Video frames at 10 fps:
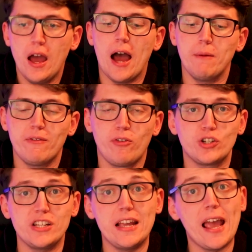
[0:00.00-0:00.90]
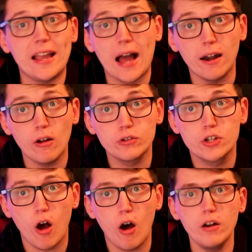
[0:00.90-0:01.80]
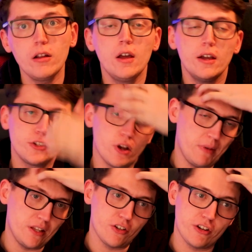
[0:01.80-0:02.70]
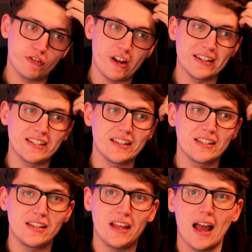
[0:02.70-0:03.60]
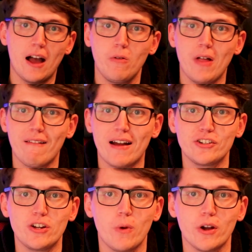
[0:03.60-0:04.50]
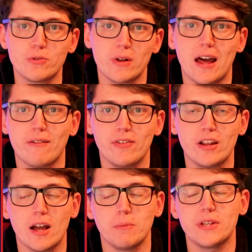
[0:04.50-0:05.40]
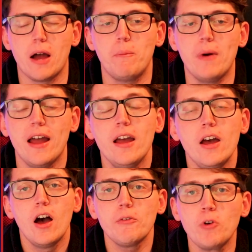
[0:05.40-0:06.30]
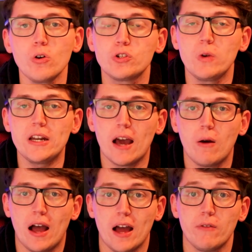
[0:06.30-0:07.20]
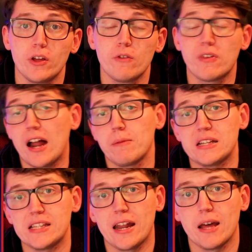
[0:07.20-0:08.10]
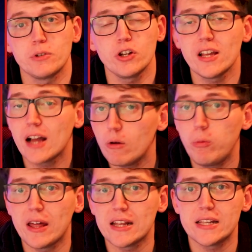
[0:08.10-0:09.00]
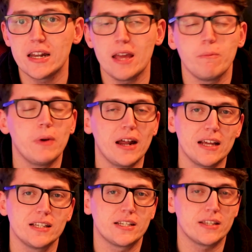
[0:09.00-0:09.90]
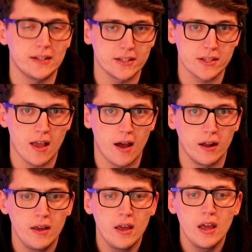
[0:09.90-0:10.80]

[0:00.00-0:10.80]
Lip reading: Unfortunately, EA catalog's gone, so I'm interested to see how that actually works when that fully comes out. But of course, we now have a Youth Academy set up. It's only a couple of players in there, but it's still a start.